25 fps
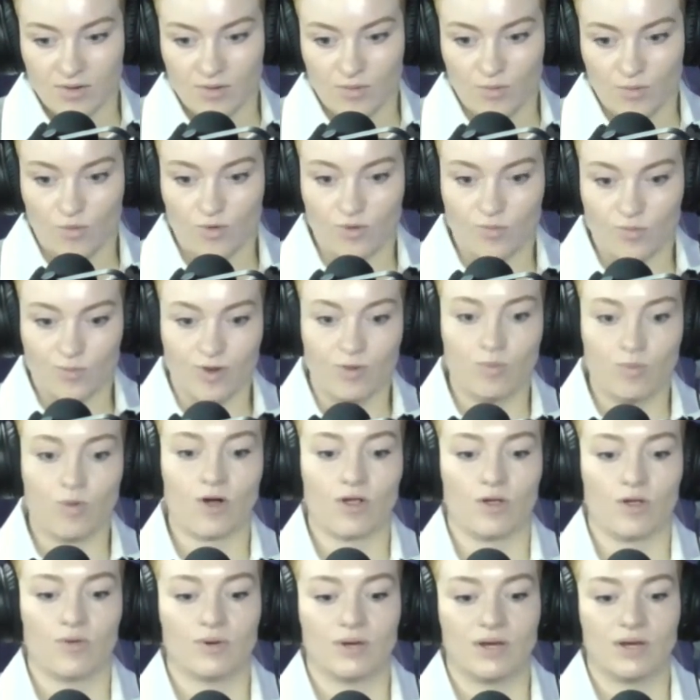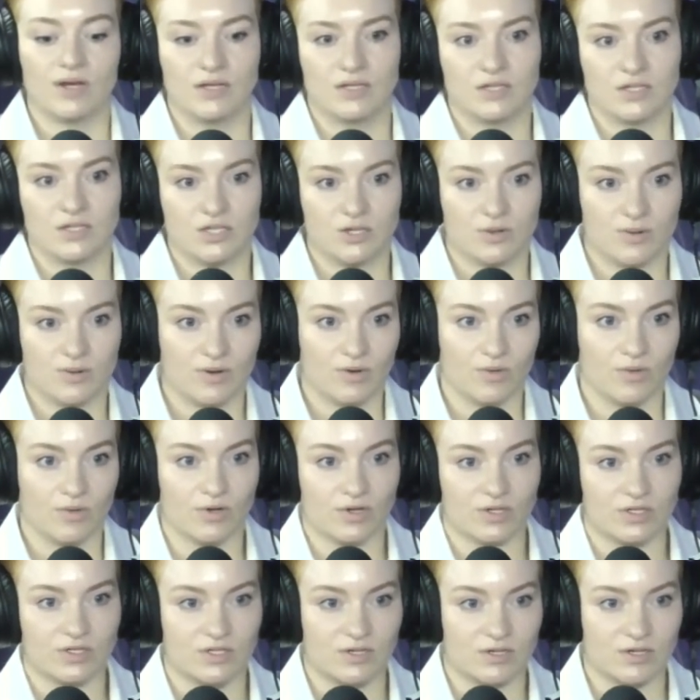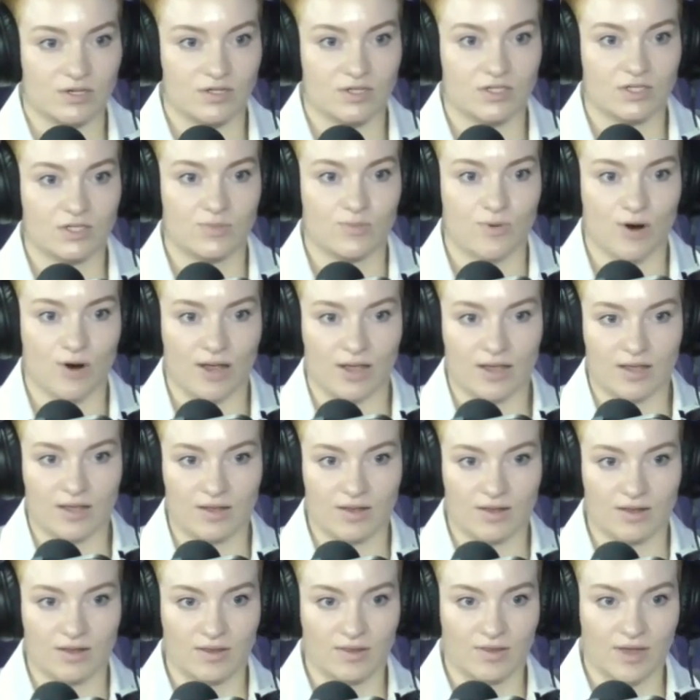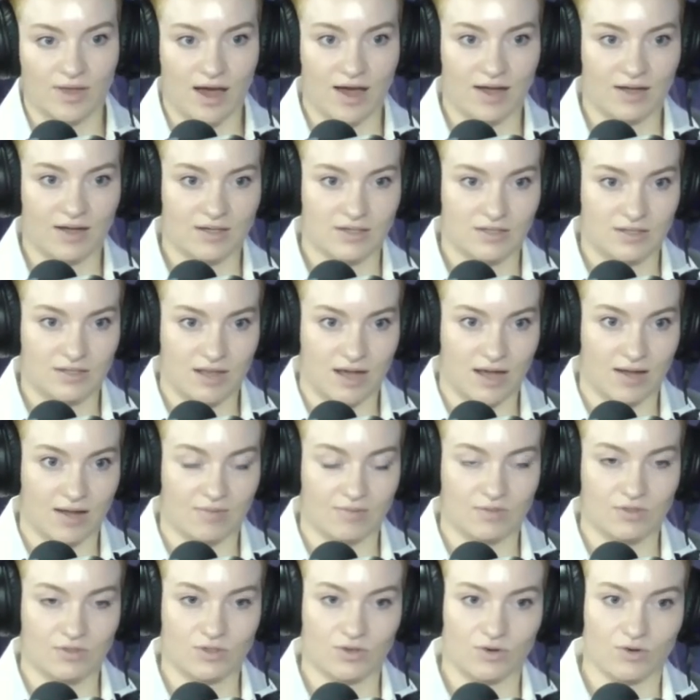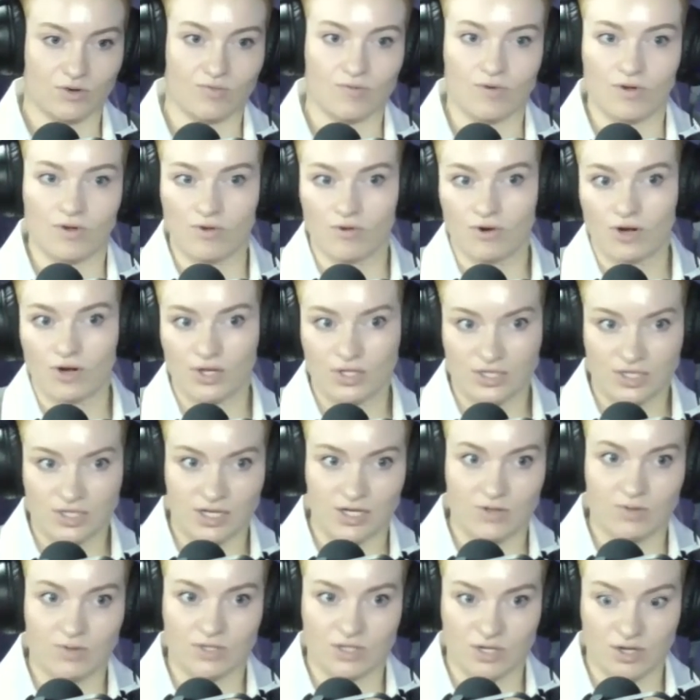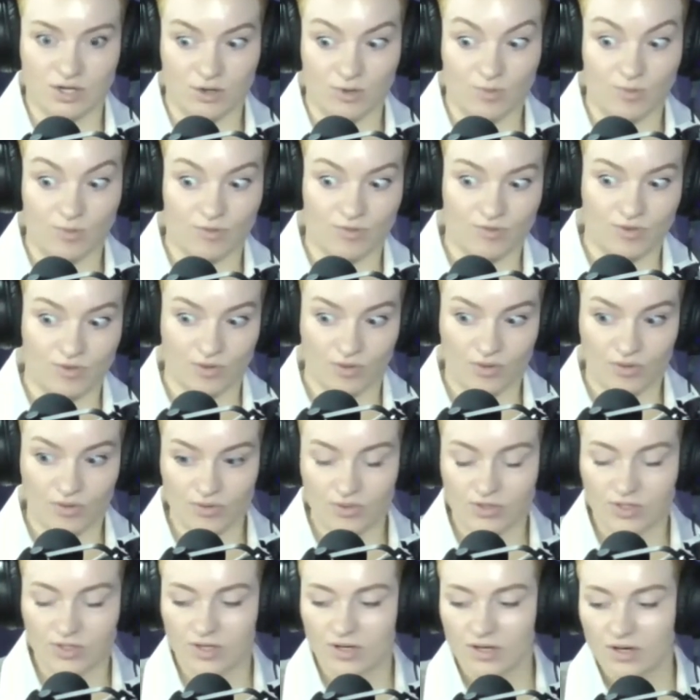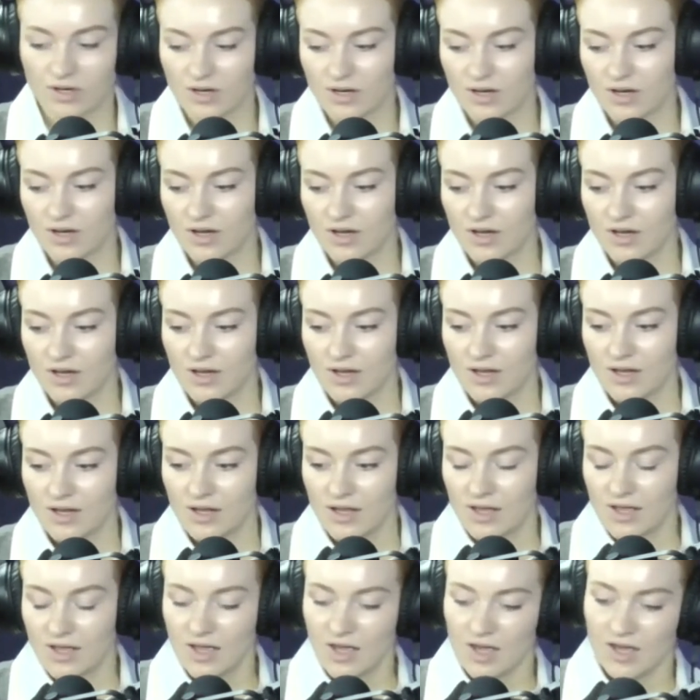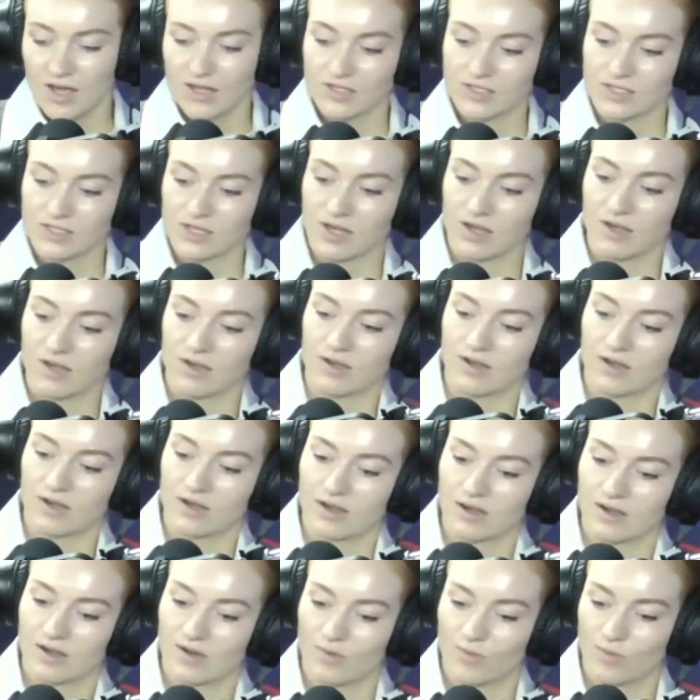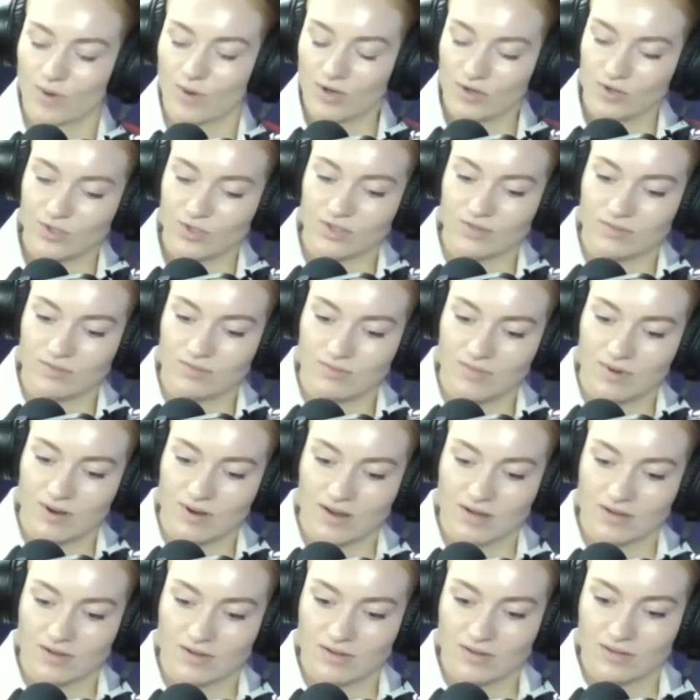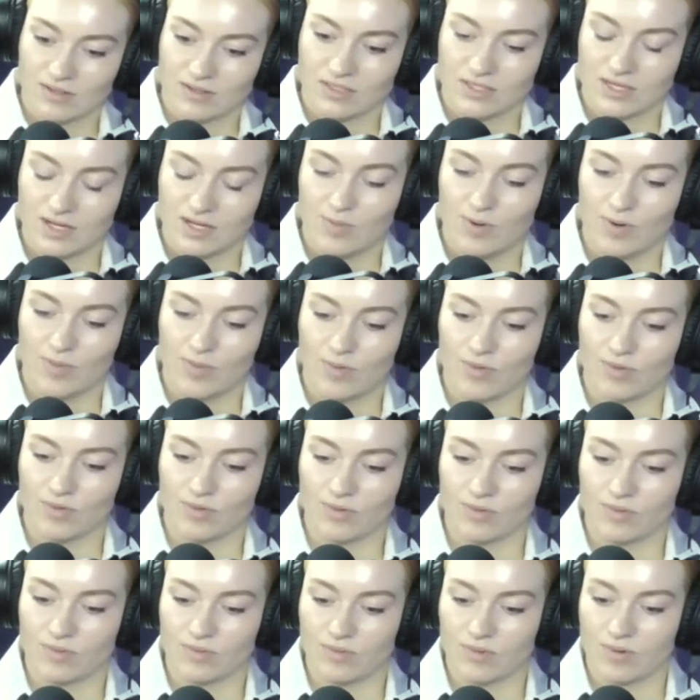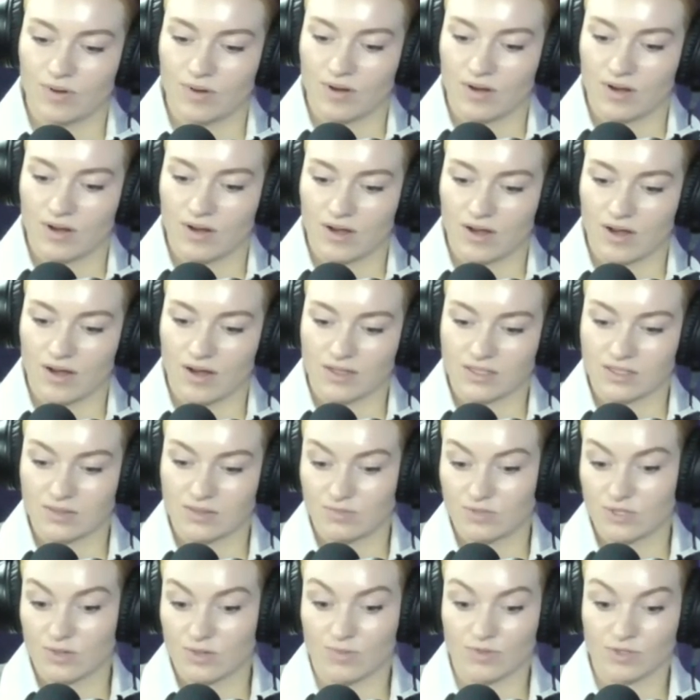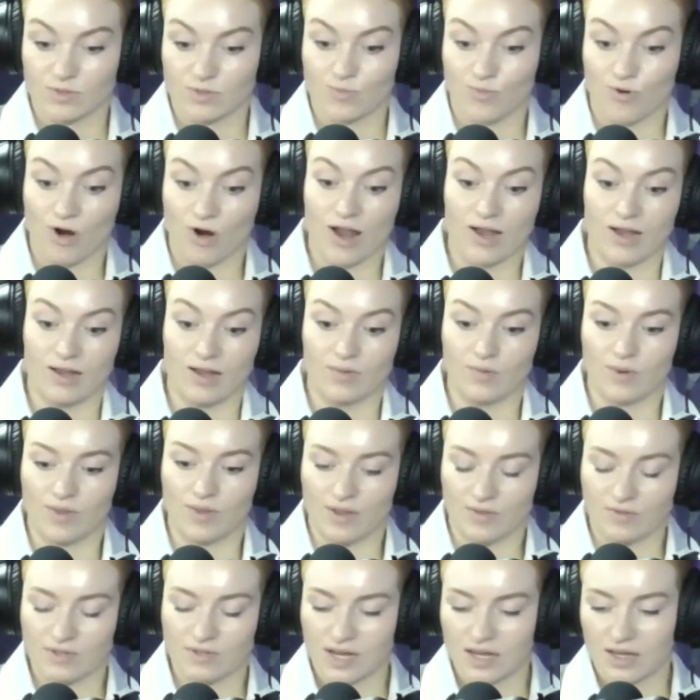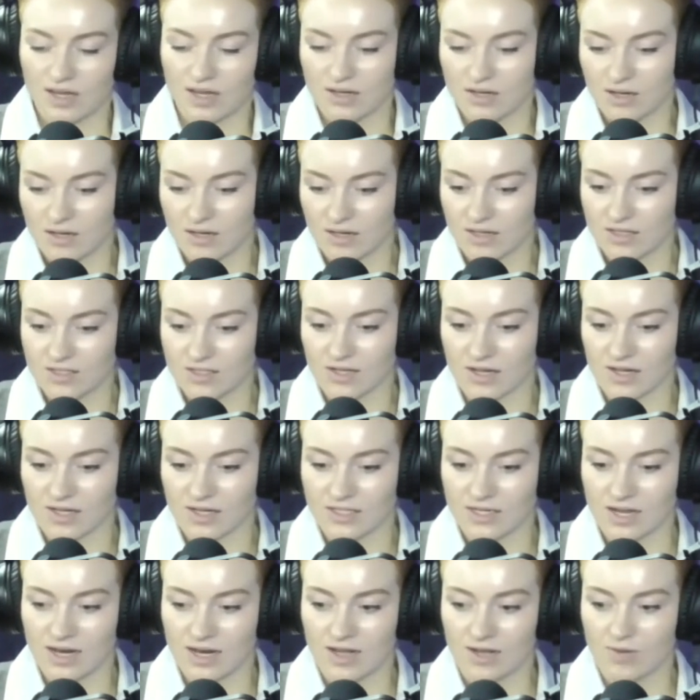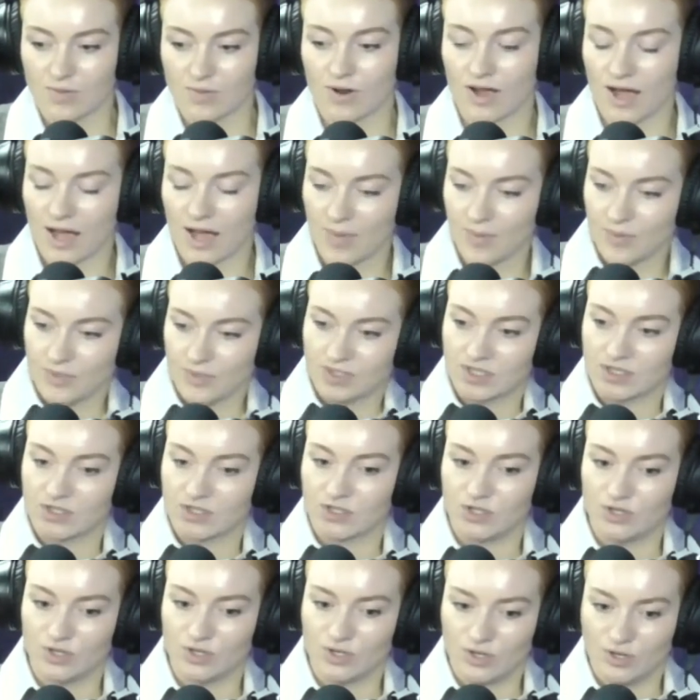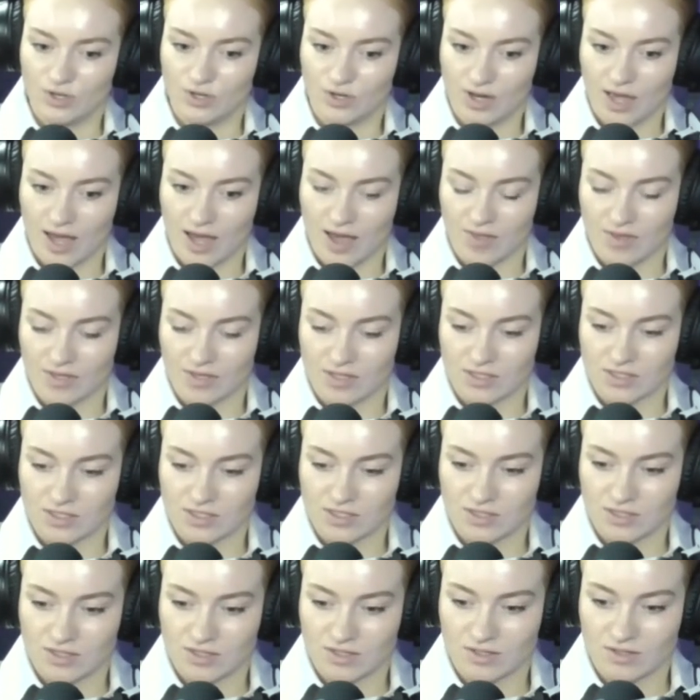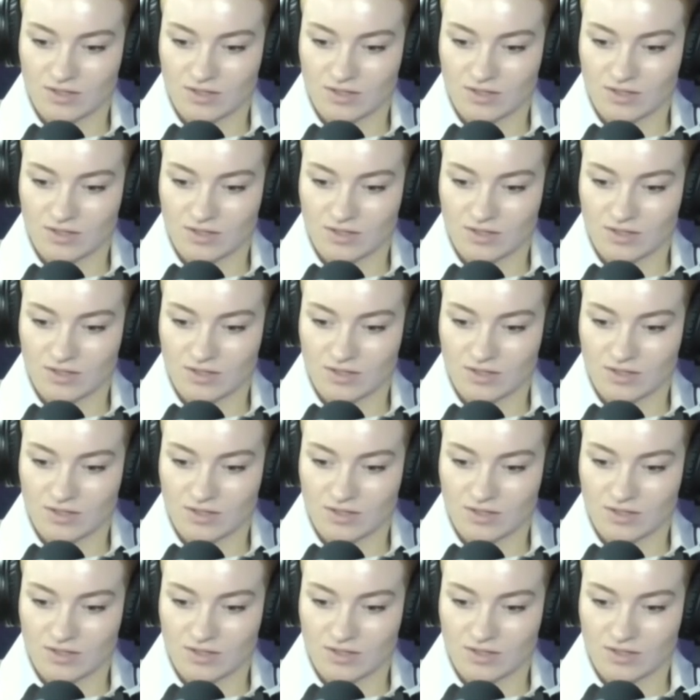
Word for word: would be what you would need to do in order to, to break that, that sort of continuous loop of thought. And so when you see people, uh, someone's brain, when they've taken a, a psychedelic, what happens is you, you get this,